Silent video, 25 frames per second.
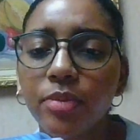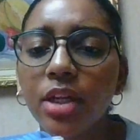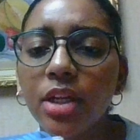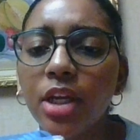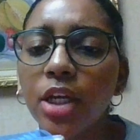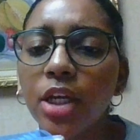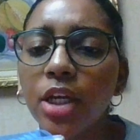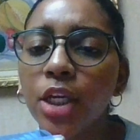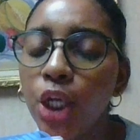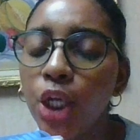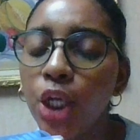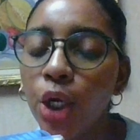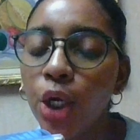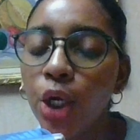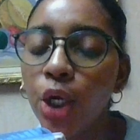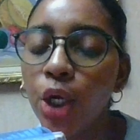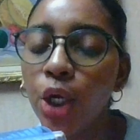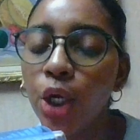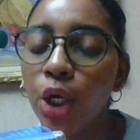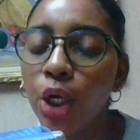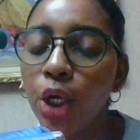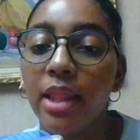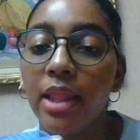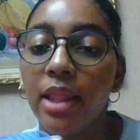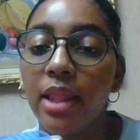Note:
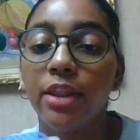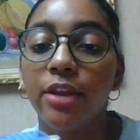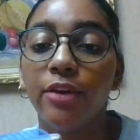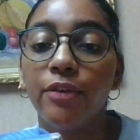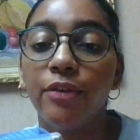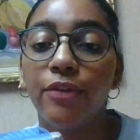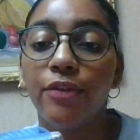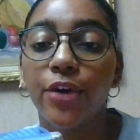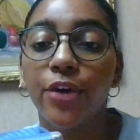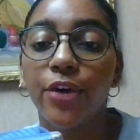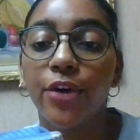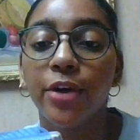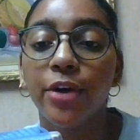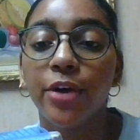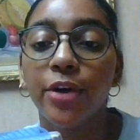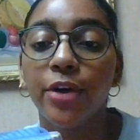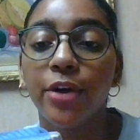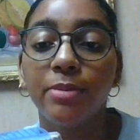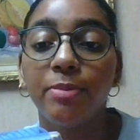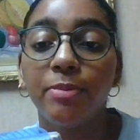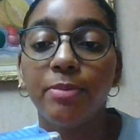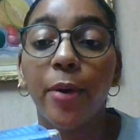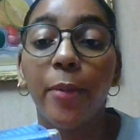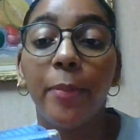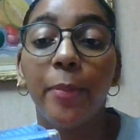the verb is
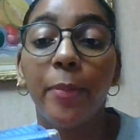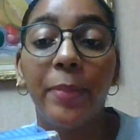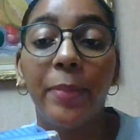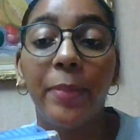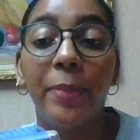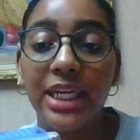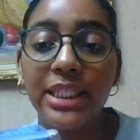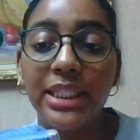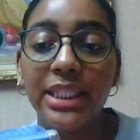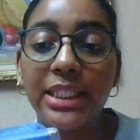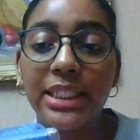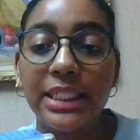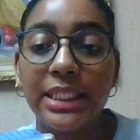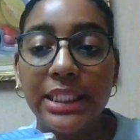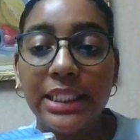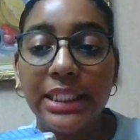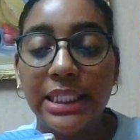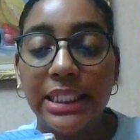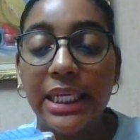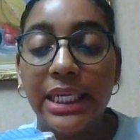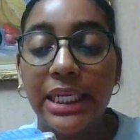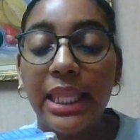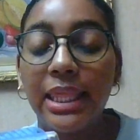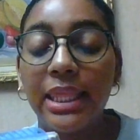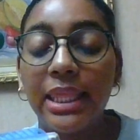palpate,
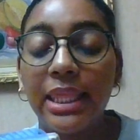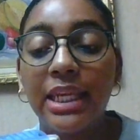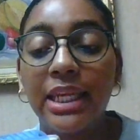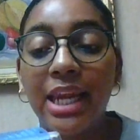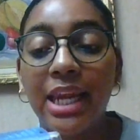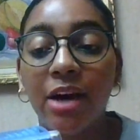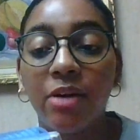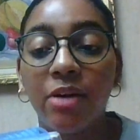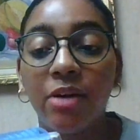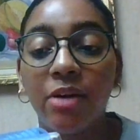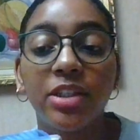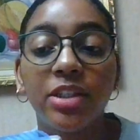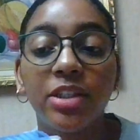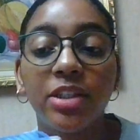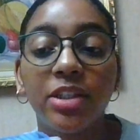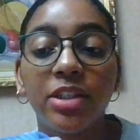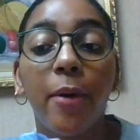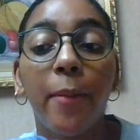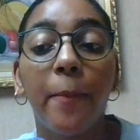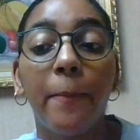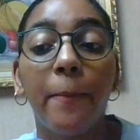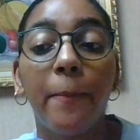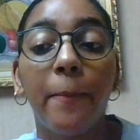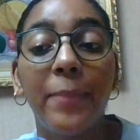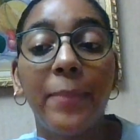the noun is
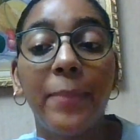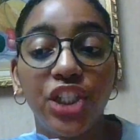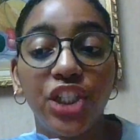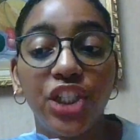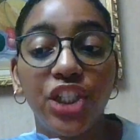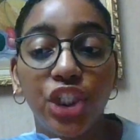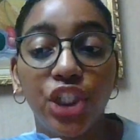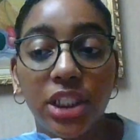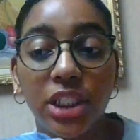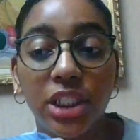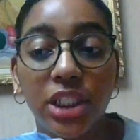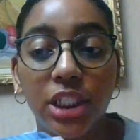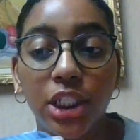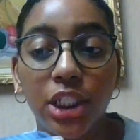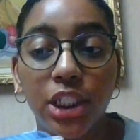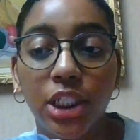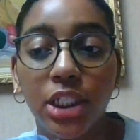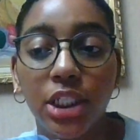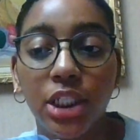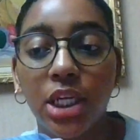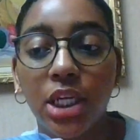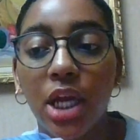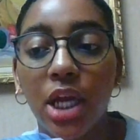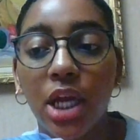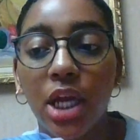palpation,
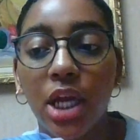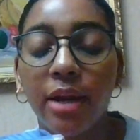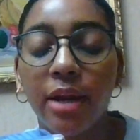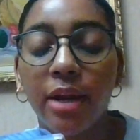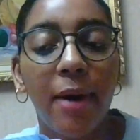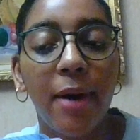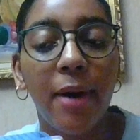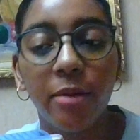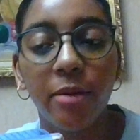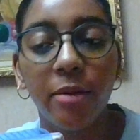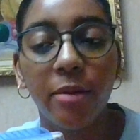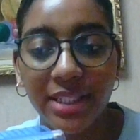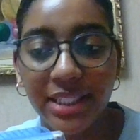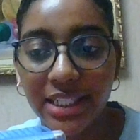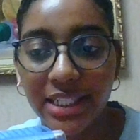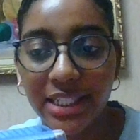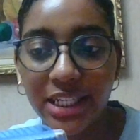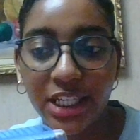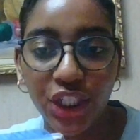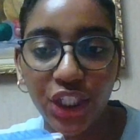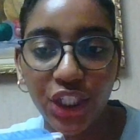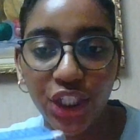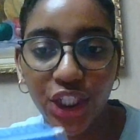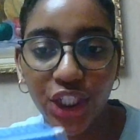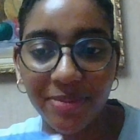not
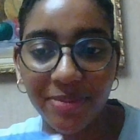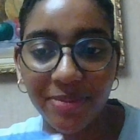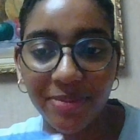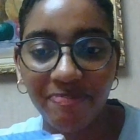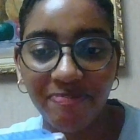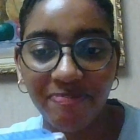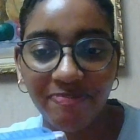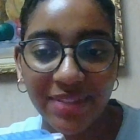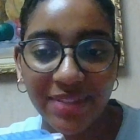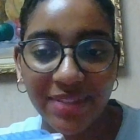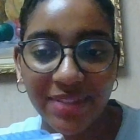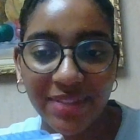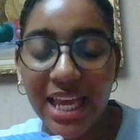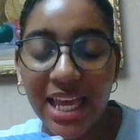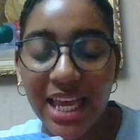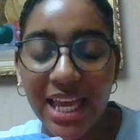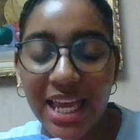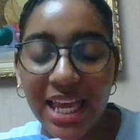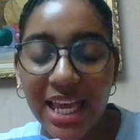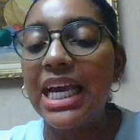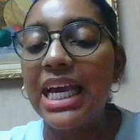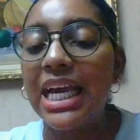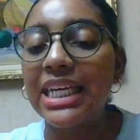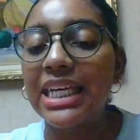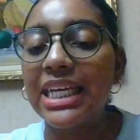palpitation.
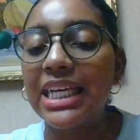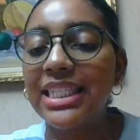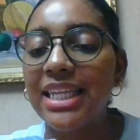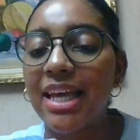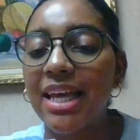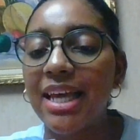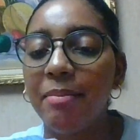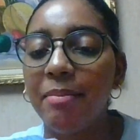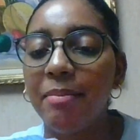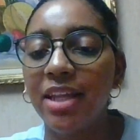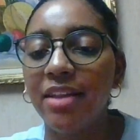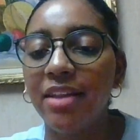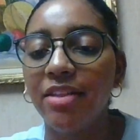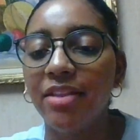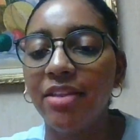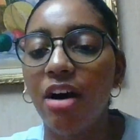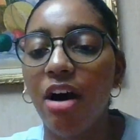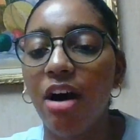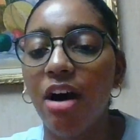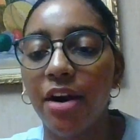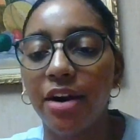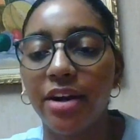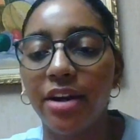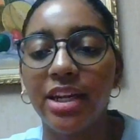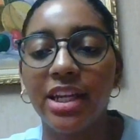Examining the
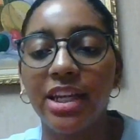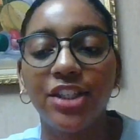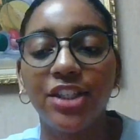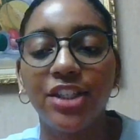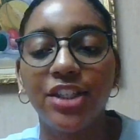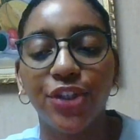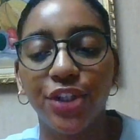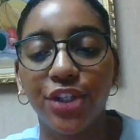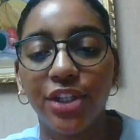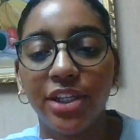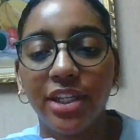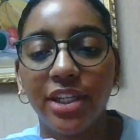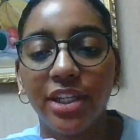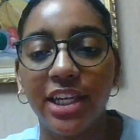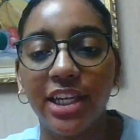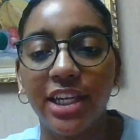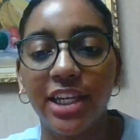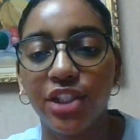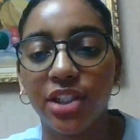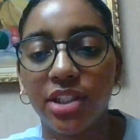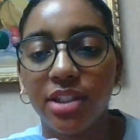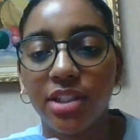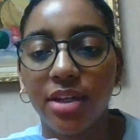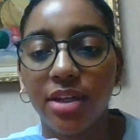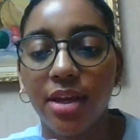heart and
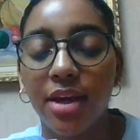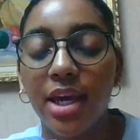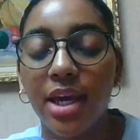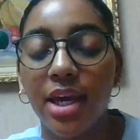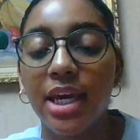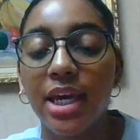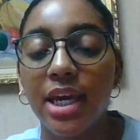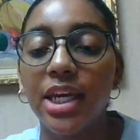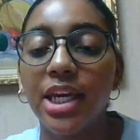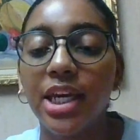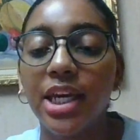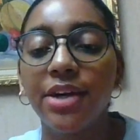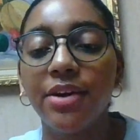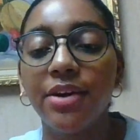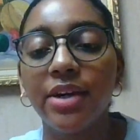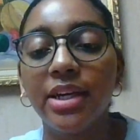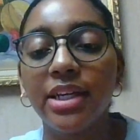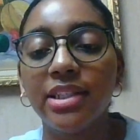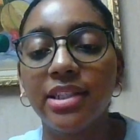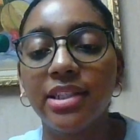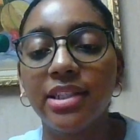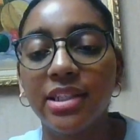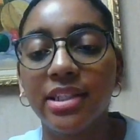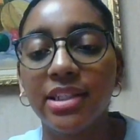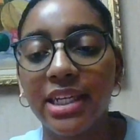circulation. Here
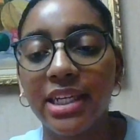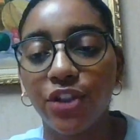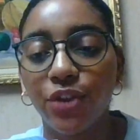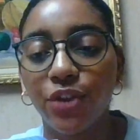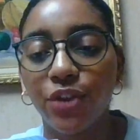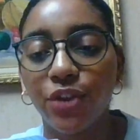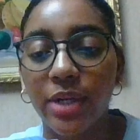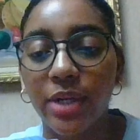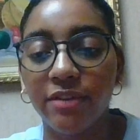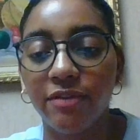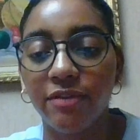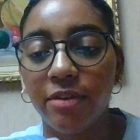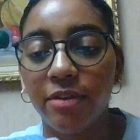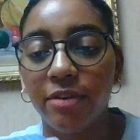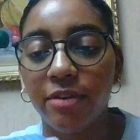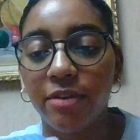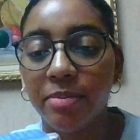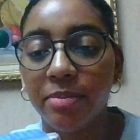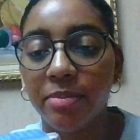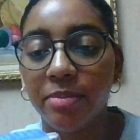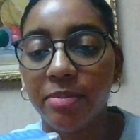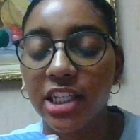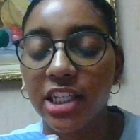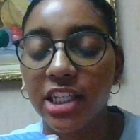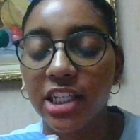is an extract from a
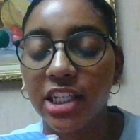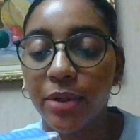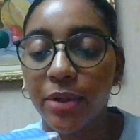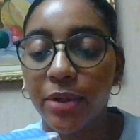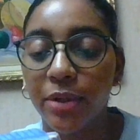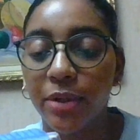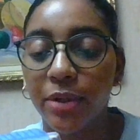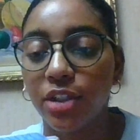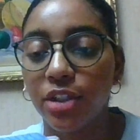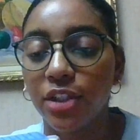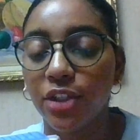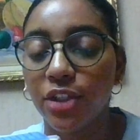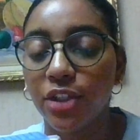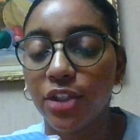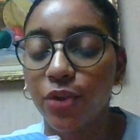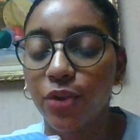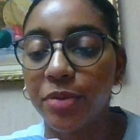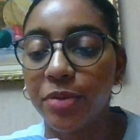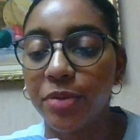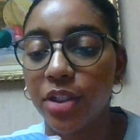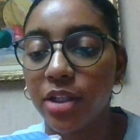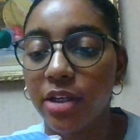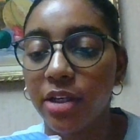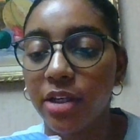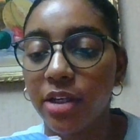textbook
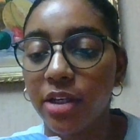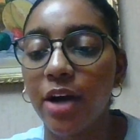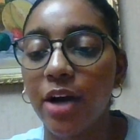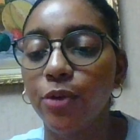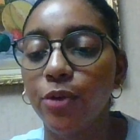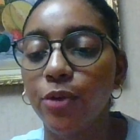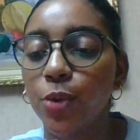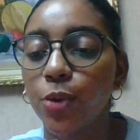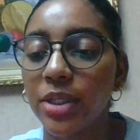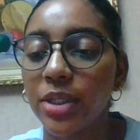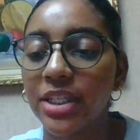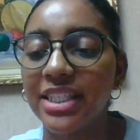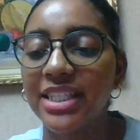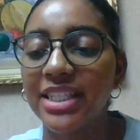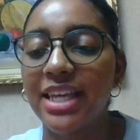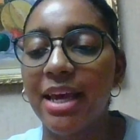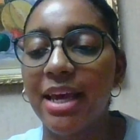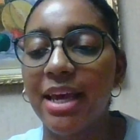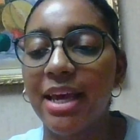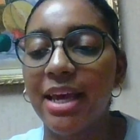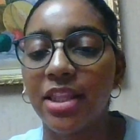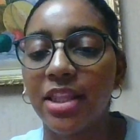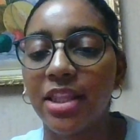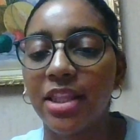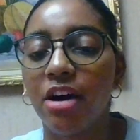description of how to
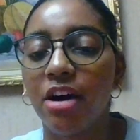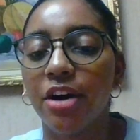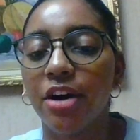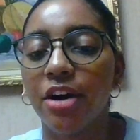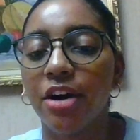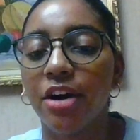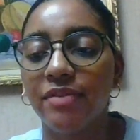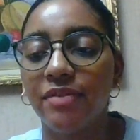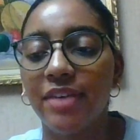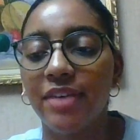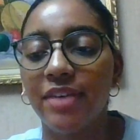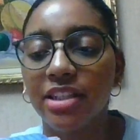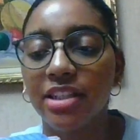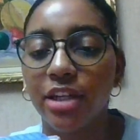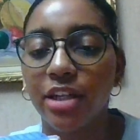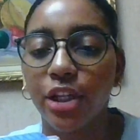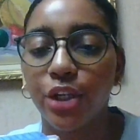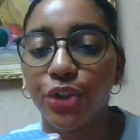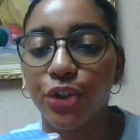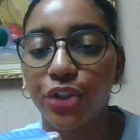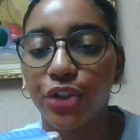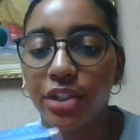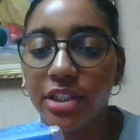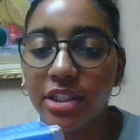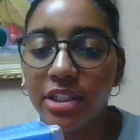examine the
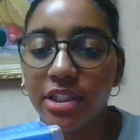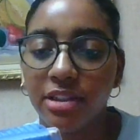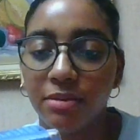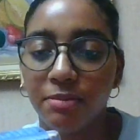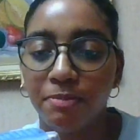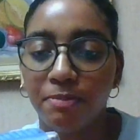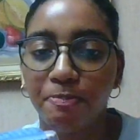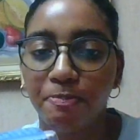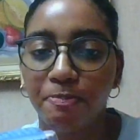cardiovascular system.